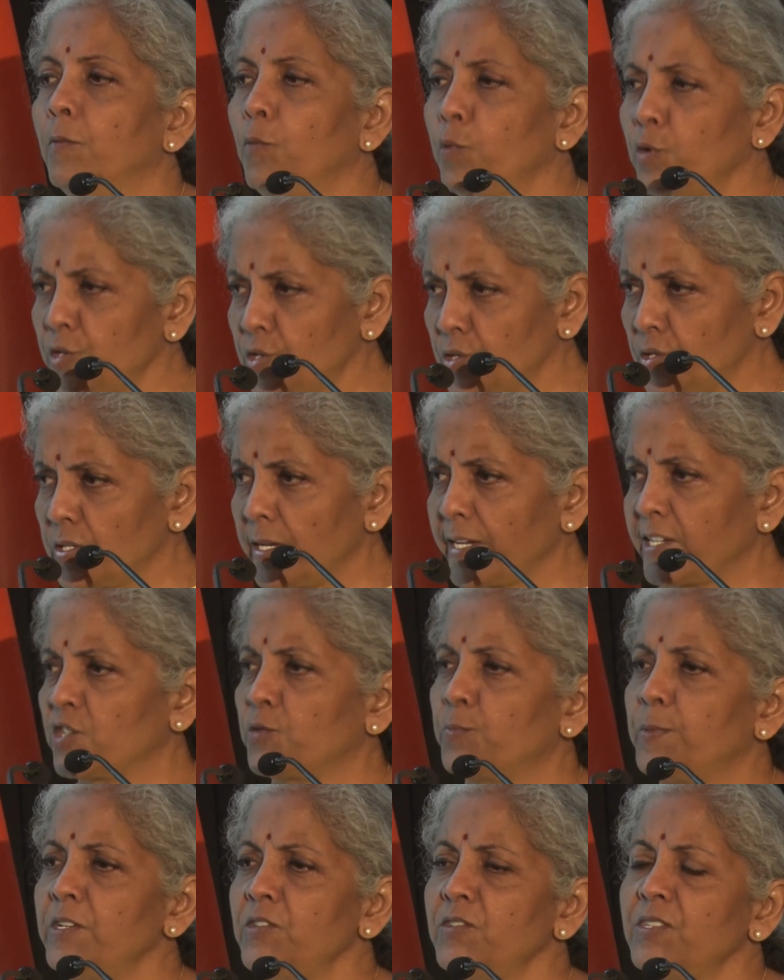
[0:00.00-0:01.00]
was
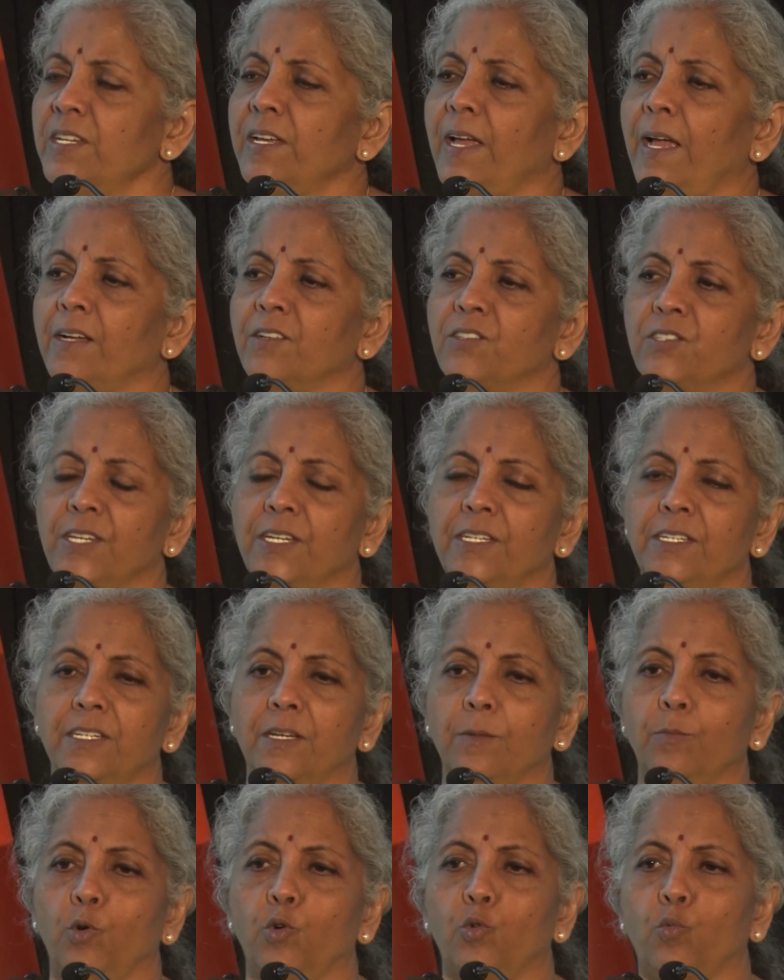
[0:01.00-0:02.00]
expressing anxiety
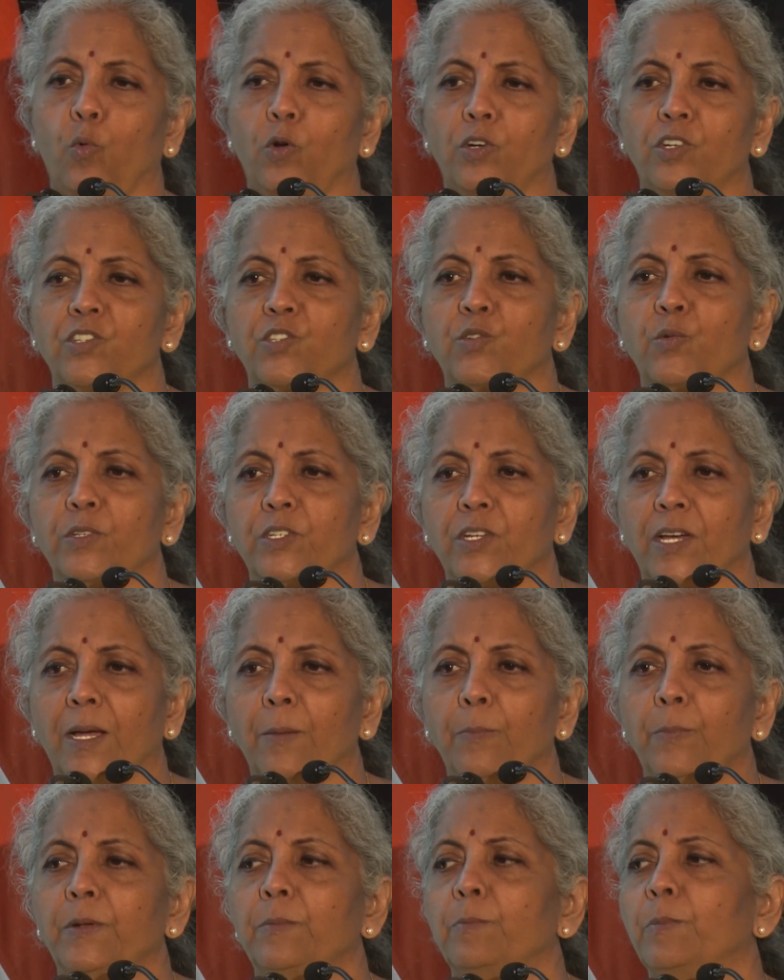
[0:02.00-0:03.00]
about what is going to
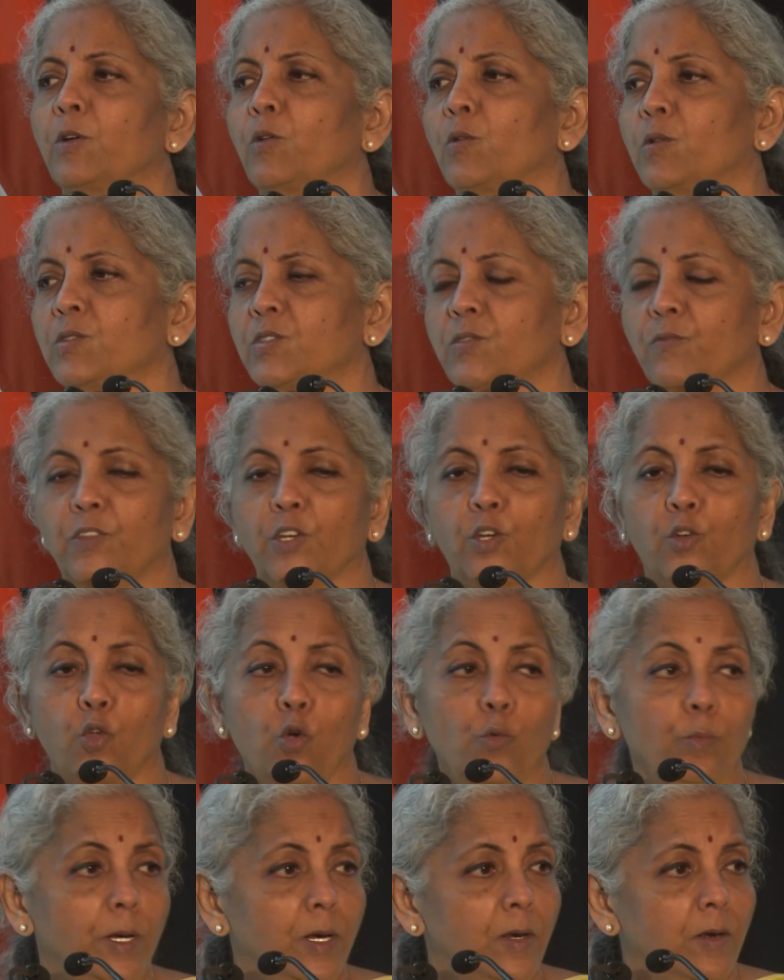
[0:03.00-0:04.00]
happen because of the
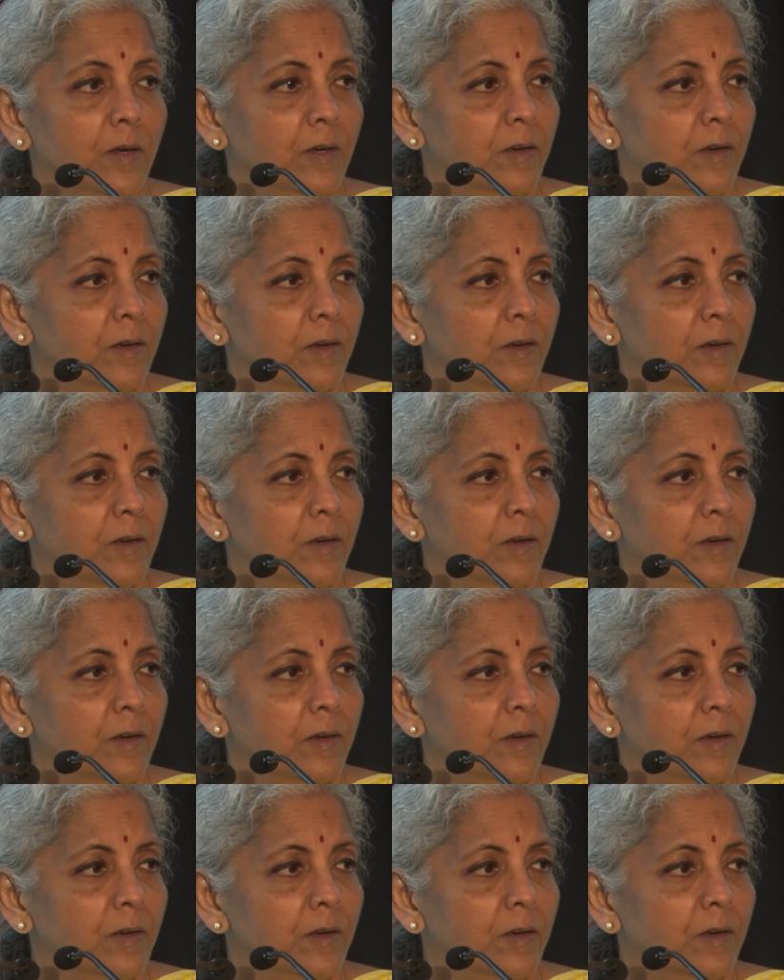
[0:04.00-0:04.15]
global,